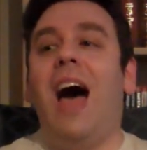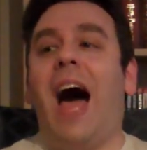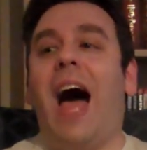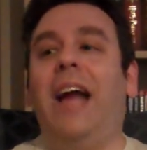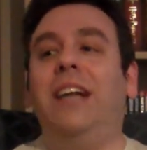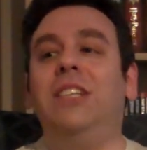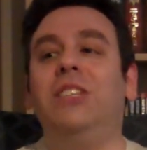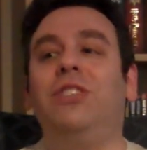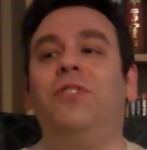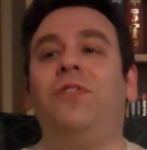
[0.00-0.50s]

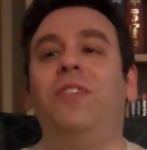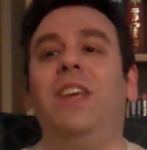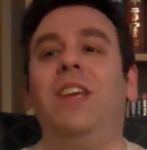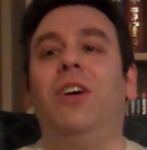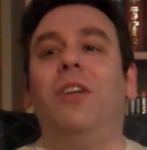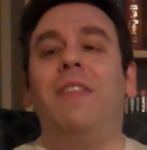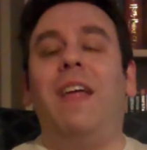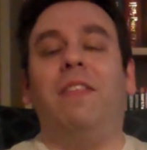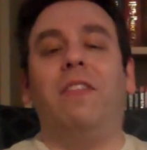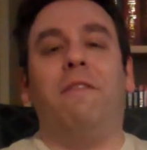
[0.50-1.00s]
I just
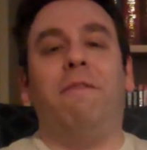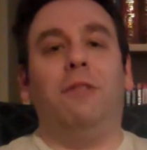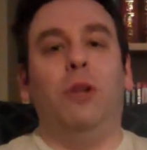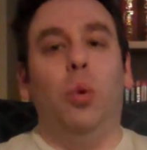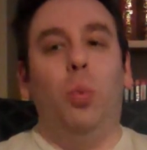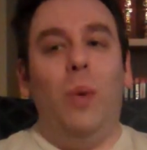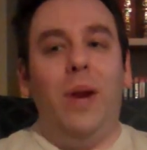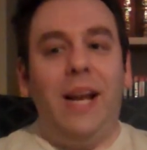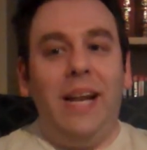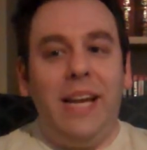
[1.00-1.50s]
feel that the
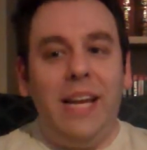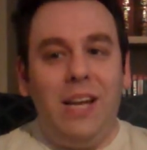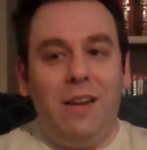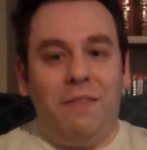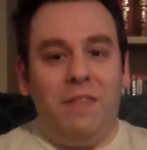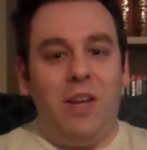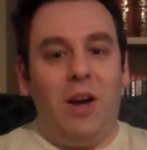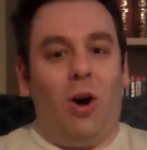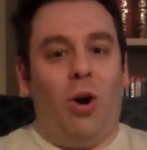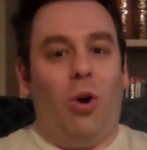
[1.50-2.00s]
fluidity of
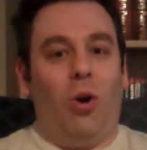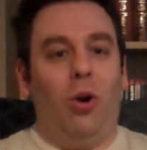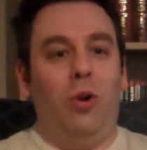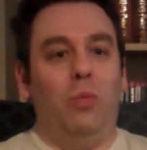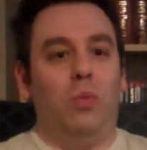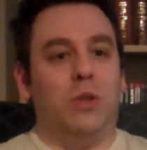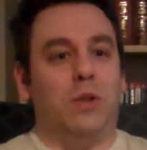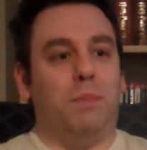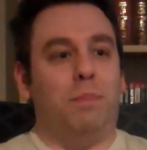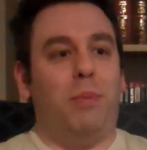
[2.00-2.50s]
the
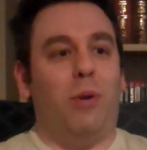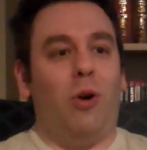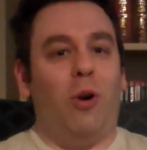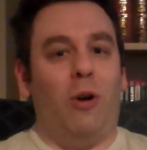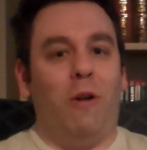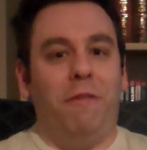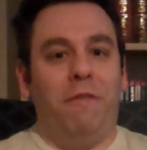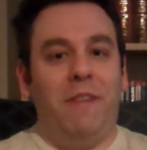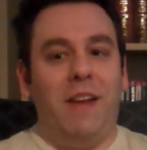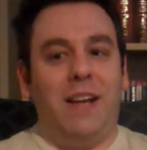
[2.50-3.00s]
art was
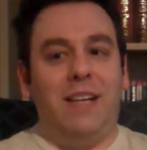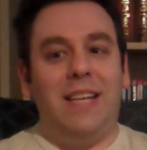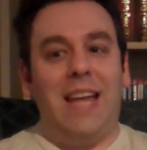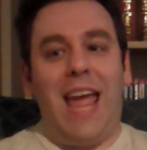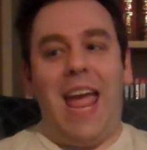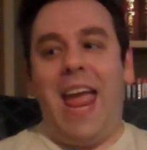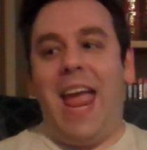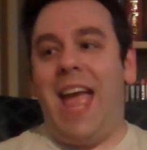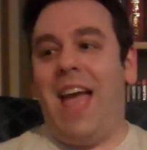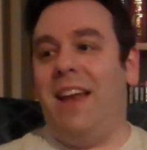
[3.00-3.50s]
perfect,
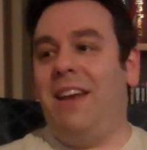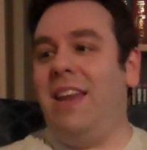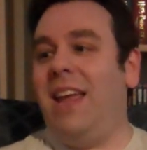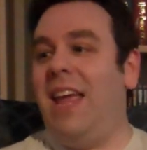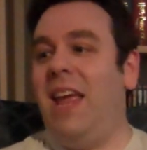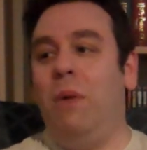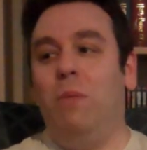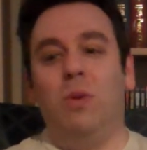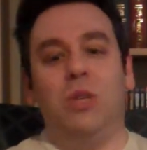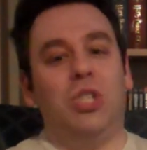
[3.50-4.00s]
and
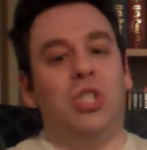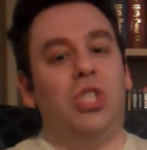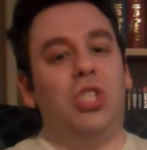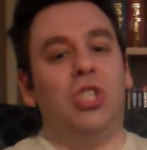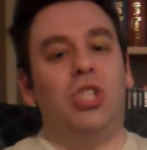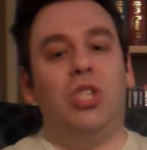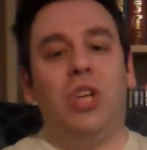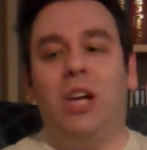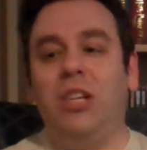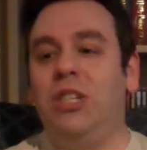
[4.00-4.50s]
it was
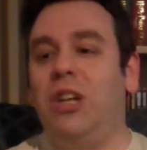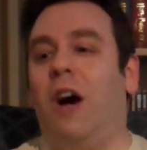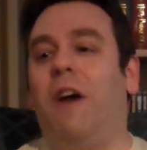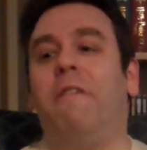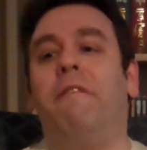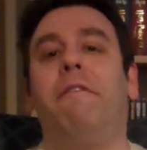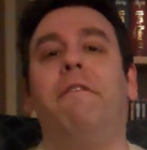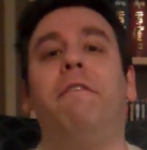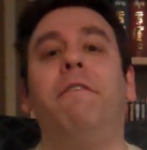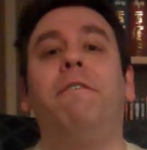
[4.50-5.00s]
such a
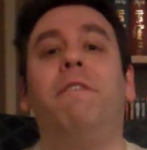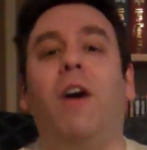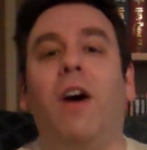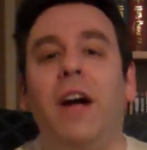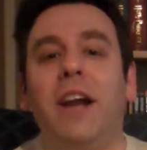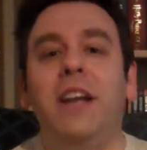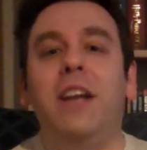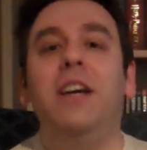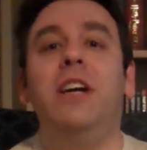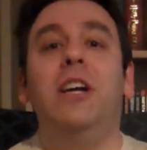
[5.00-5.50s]

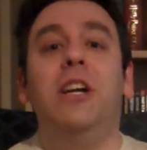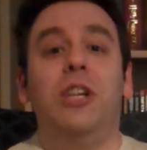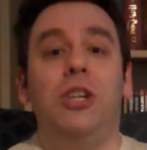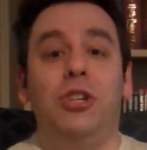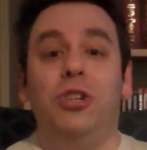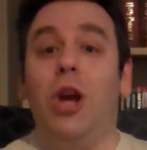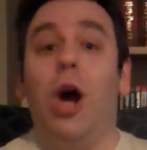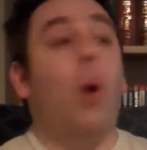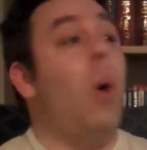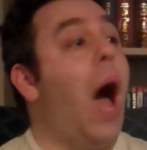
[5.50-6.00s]
fun
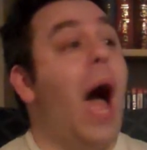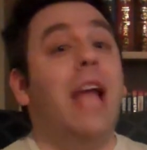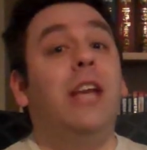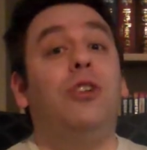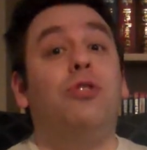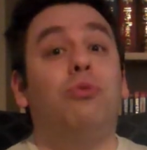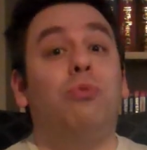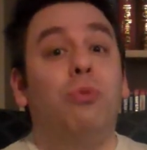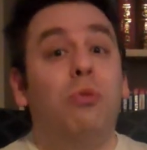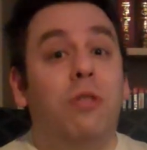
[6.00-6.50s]
show. I
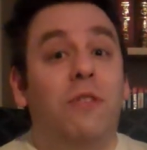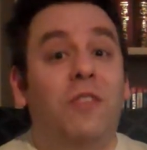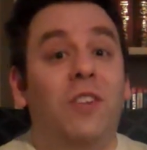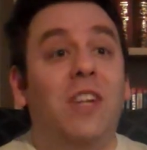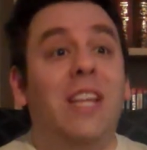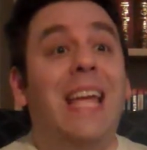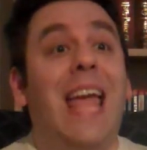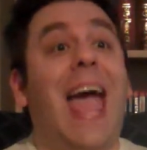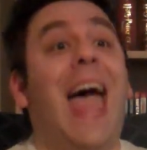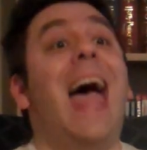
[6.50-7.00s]

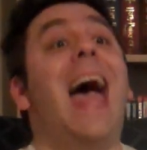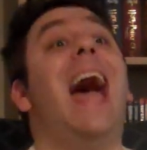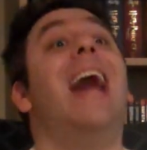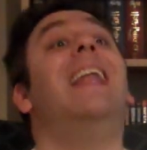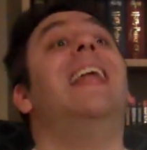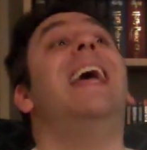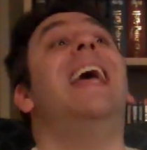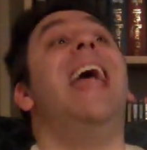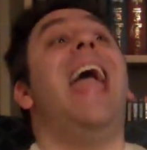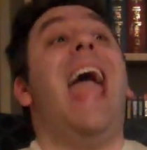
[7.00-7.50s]
truthfully
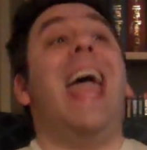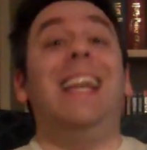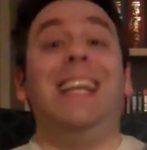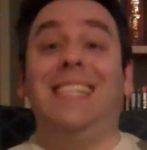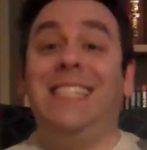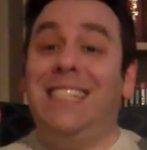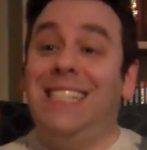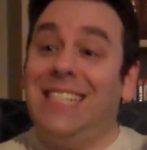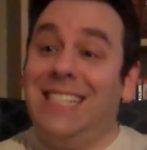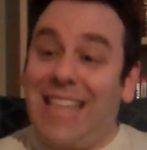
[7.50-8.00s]
had an
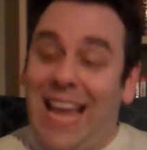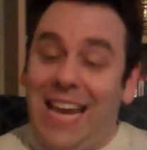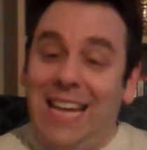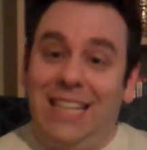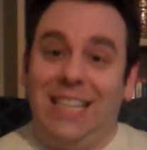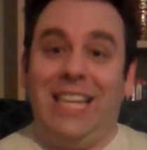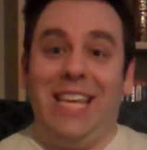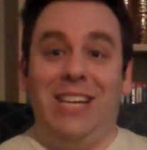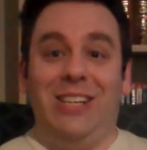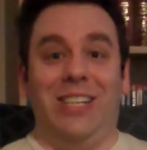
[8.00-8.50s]

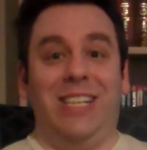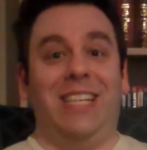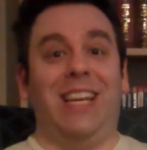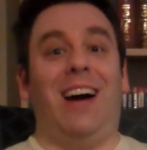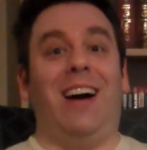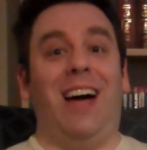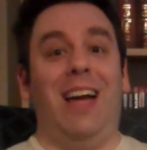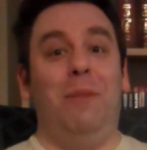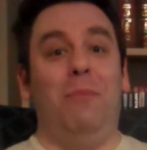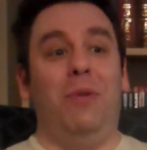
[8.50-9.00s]
insanely good
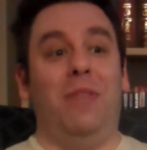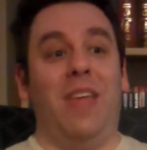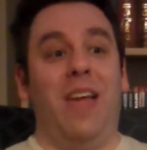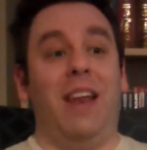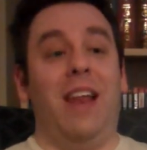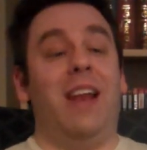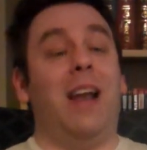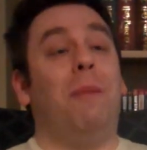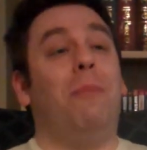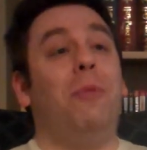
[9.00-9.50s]
time with
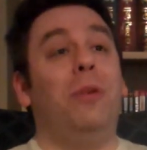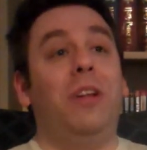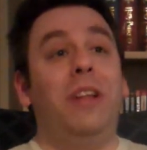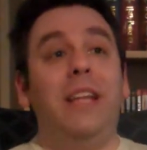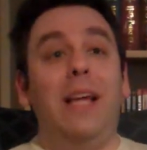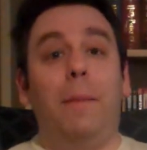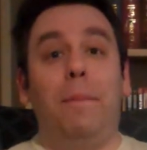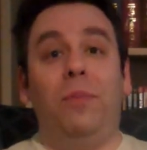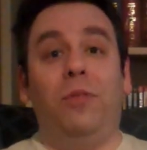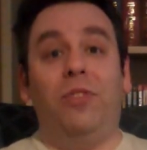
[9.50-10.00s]
it, and I'm
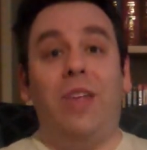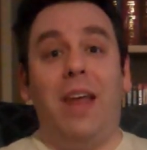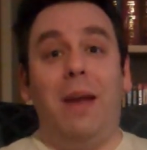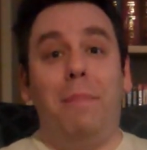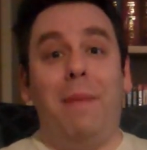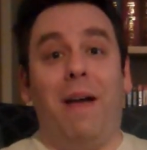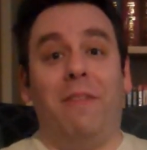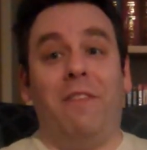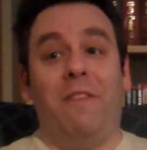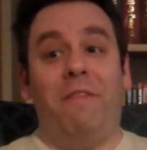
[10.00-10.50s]
really upset
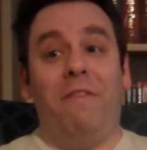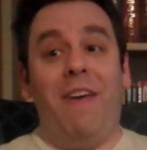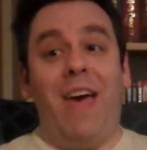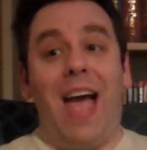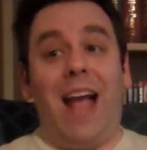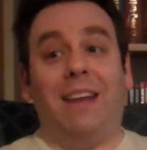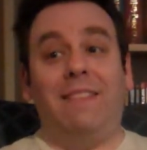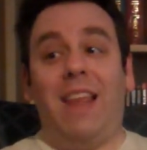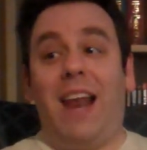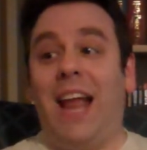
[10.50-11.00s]
about the
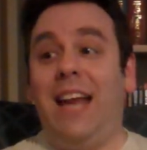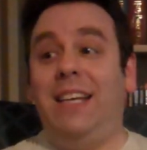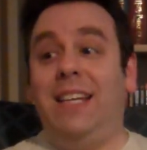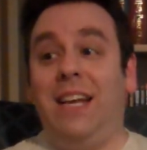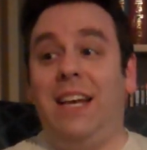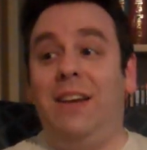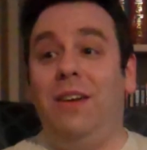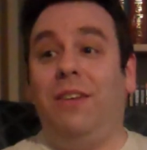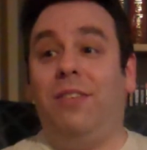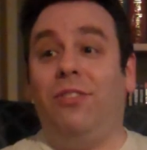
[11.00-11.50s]
fact that I
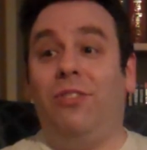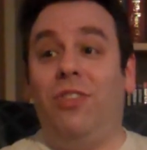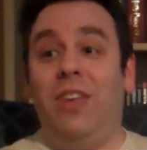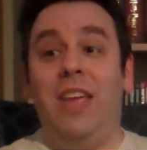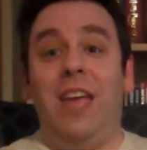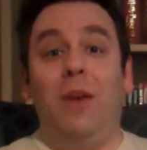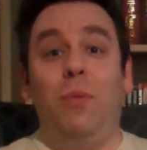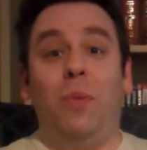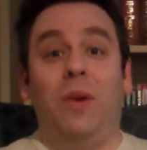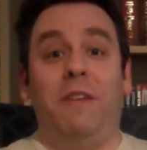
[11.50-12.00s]
didn't
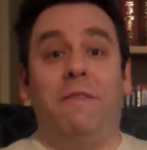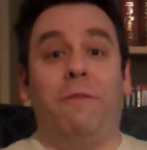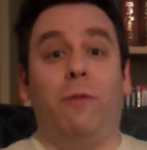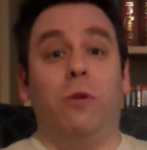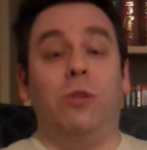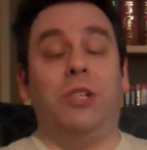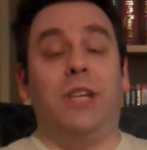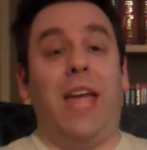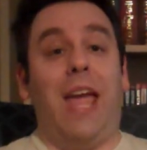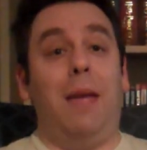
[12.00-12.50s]
see it when it
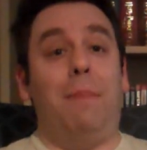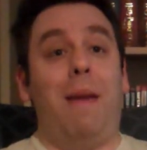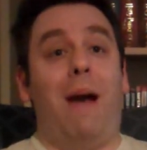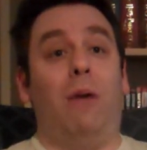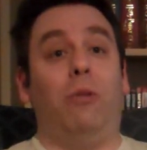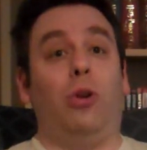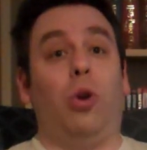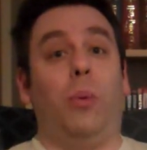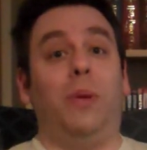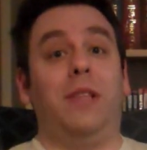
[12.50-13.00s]
first came
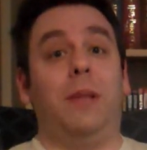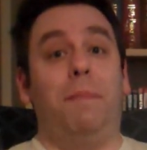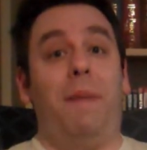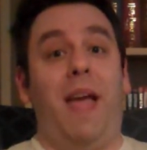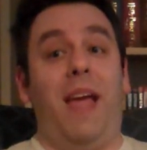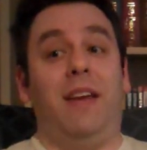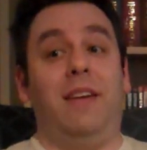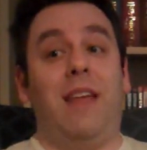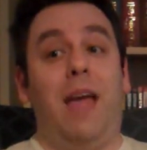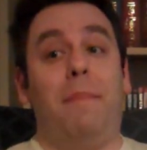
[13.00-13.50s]
out during the
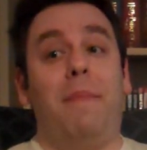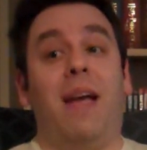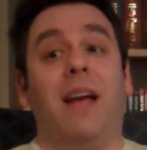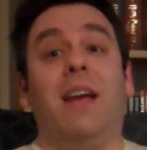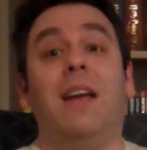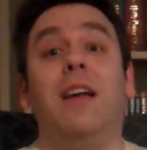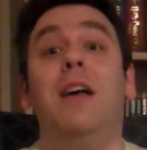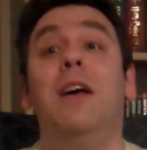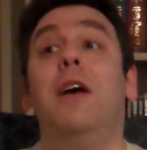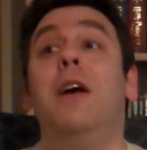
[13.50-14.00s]

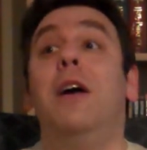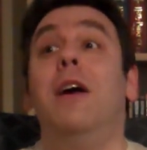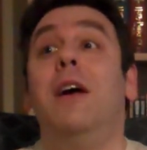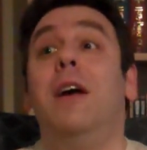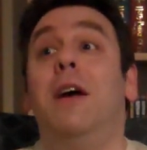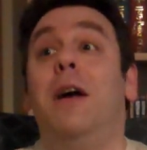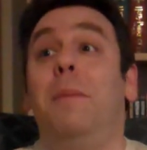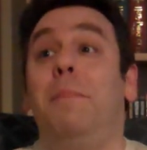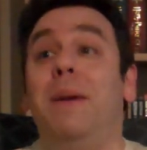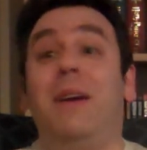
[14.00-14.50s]
pandemic,
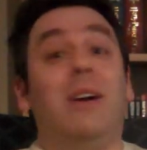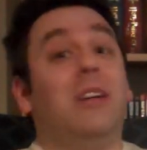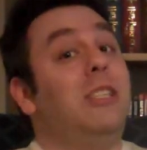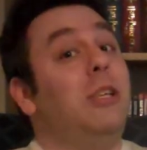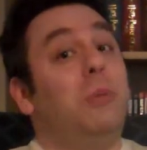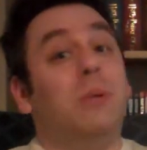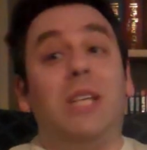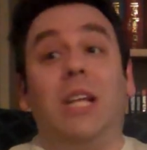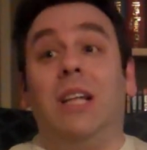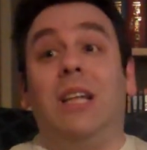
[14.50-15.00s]
because
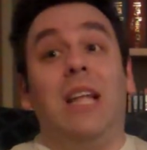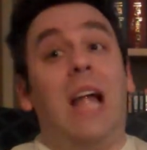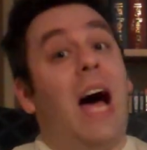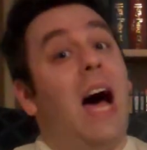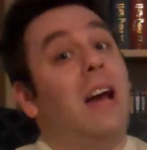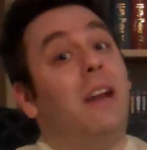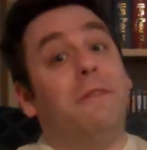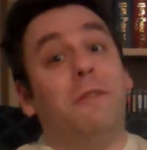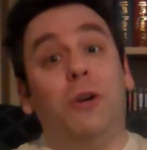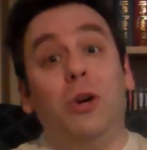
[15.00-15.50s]
there was a
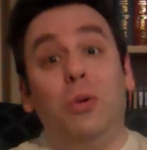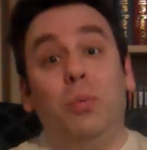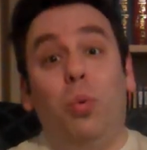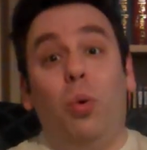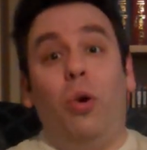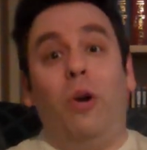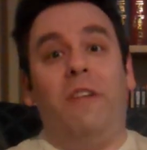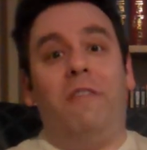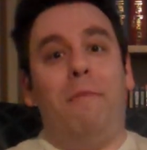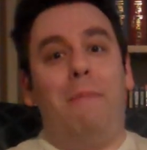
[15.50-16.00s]
lot of good
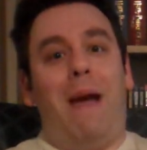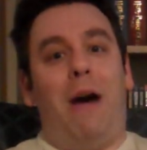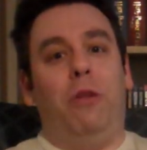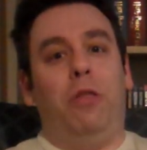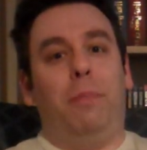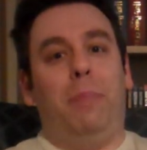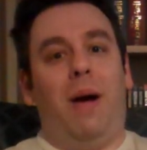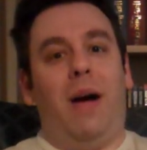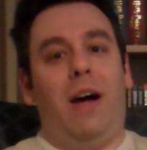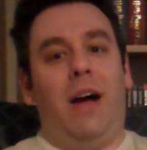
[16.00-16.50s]
word of
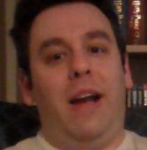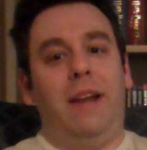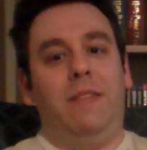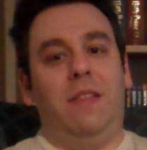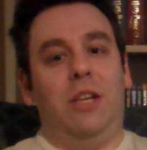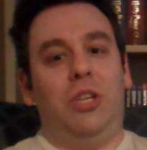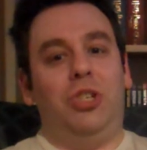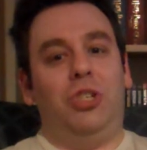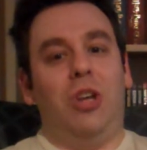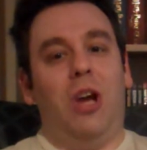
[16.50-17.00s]
mouth behind
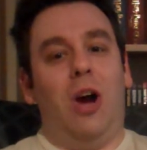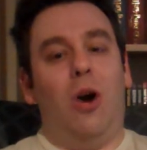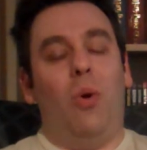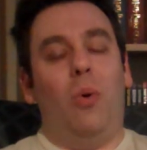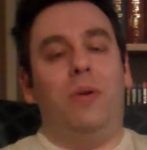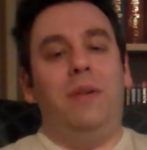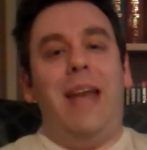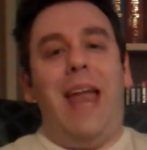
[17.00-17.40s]
this show.